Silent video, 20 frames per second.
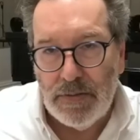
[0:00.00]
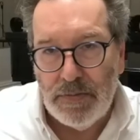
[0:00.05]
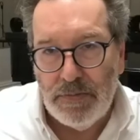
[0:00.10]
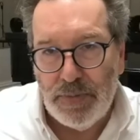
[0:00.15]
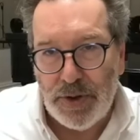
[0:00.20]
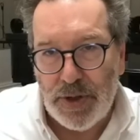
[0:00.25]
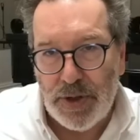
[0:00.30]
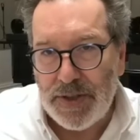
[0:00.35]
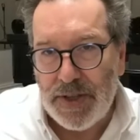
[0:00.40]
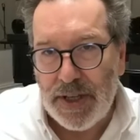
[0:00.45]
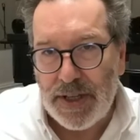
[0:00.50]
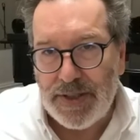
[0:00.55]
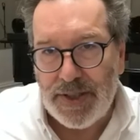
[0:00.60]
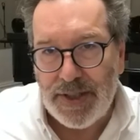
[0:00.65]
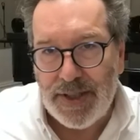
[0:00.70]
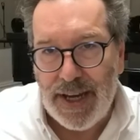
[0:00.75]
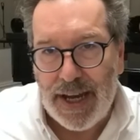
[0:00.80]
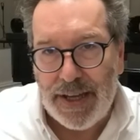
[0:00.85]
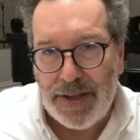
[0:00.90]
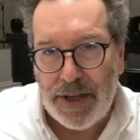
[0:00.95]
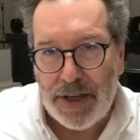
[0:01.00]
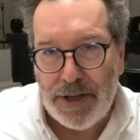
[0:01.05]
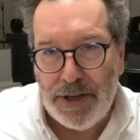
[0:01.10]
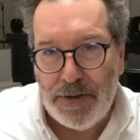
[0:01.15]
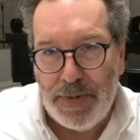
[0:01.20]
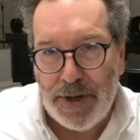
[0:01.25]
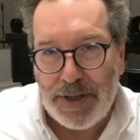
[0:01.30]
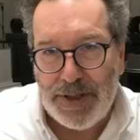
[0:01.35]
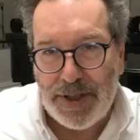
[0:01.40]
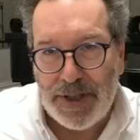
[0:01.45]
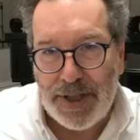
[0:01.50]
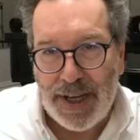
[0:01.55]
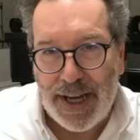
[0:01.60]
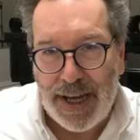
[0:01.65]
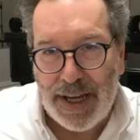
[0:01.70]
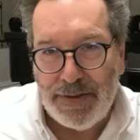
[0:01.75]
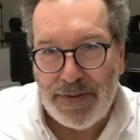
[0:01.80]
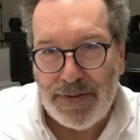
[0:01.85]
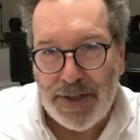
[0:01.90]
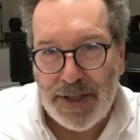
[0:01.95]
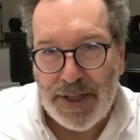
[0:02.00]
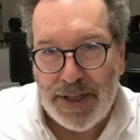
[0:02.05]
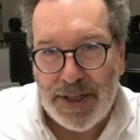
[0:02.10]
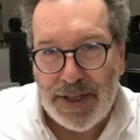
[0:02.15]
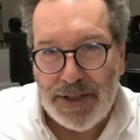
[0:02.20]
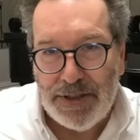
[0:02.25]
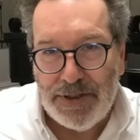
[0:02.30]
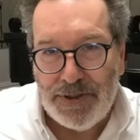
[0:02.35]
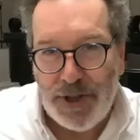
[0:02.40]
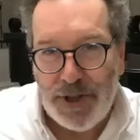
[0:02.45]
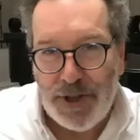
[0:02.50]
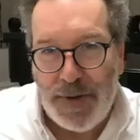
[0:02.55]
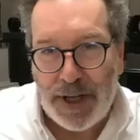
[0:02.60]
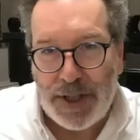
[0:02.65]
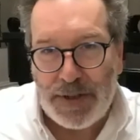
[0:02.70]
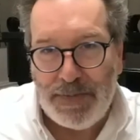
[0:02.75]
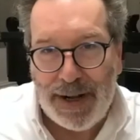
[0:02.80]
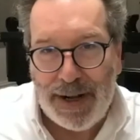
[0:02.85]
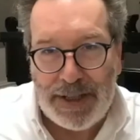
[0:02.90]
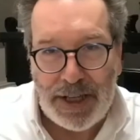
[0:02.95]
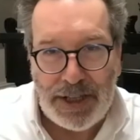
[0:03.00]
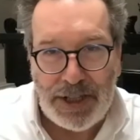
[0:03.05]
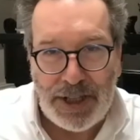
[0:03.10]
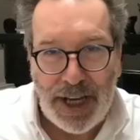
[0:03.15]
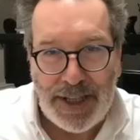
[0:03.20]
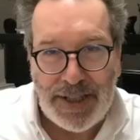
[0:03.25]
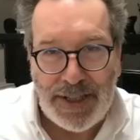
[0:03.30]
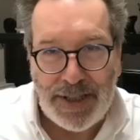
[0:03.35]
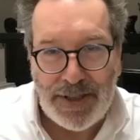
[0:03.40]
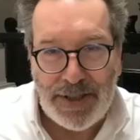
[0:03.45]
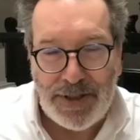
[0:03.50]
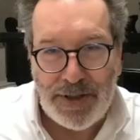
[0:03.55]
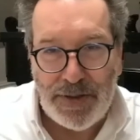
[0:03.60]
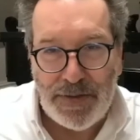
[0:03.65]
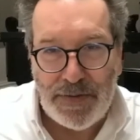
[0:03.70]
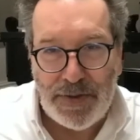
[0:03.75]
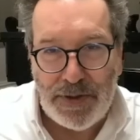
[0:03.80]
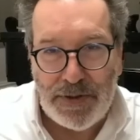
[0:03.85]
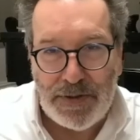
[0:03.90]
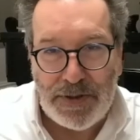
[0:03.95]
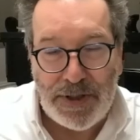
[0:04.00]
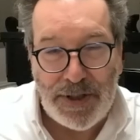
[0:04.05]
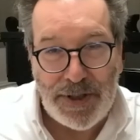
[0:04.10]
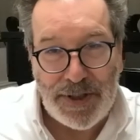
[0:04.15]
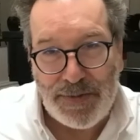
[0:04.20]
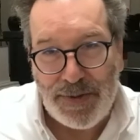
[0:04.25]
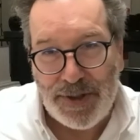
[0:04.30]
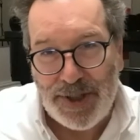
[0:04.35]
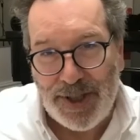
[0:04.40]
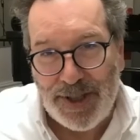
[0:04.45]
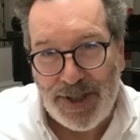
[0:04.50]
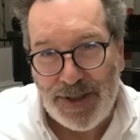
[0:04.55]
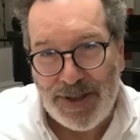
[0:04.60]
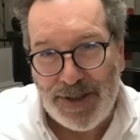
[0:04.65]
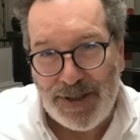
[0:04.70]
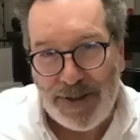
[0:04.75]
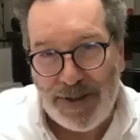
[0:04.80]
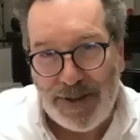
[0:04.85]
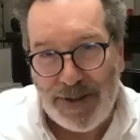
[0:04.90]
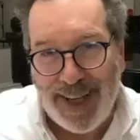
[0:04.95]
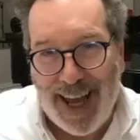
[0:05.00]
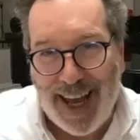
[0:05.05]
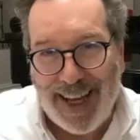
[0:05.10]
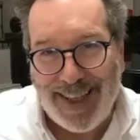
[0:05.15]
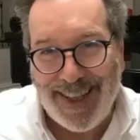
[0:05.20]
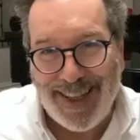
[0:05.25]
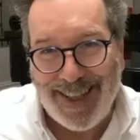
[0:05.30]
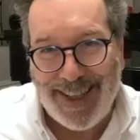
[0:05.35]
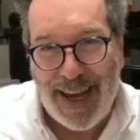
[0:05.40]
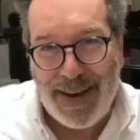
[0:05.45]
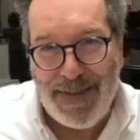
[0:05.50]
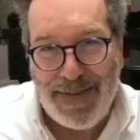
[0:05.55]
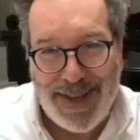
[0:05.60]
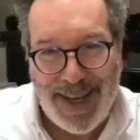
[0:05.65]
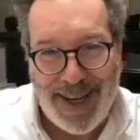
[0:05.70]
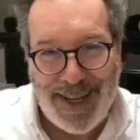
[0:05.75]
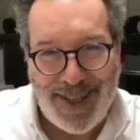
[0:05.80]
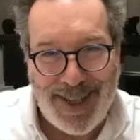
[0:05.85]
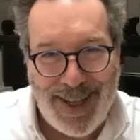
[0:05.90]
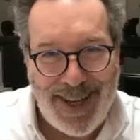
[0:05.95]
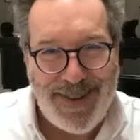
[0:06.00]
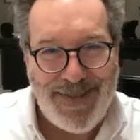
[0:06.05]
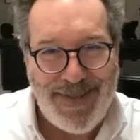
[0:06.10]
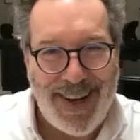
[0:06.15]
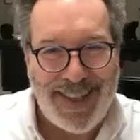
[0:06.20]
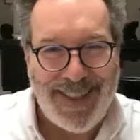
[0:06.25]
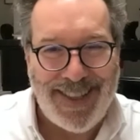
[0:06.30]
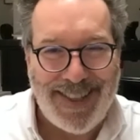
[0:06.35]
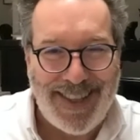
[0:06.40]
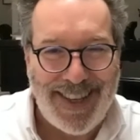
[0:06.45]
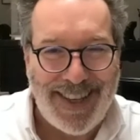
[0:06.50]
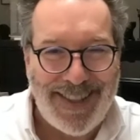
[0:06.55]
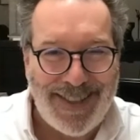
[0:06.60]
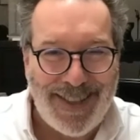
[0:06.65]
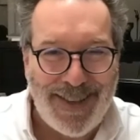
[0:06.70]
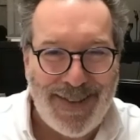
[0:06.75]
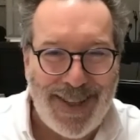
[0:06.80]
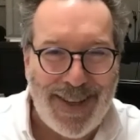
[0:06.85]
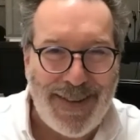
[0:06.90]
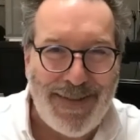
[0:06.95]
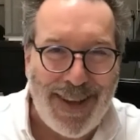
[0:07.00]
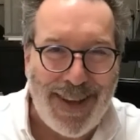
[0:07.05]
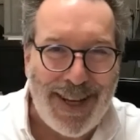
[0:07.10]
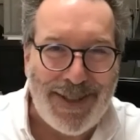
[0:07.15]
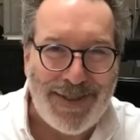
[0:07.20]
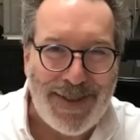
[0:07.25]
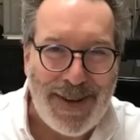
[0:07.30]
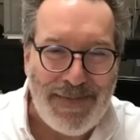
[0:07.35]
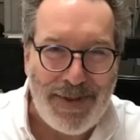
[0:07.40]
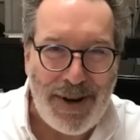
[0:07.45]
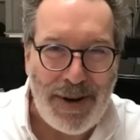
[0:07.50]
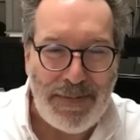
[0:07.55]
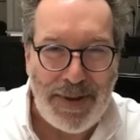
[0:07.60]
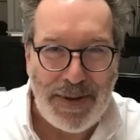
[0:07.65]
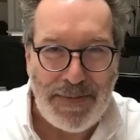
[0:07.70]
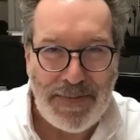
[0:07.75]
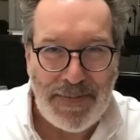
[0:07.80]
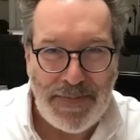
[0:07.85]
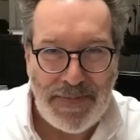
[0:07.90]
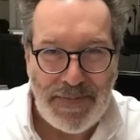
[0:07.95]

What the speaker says: put those things together, you basically have too much money chasing too few goods, which is a sort of classic definition in one sense of an inflationary problem.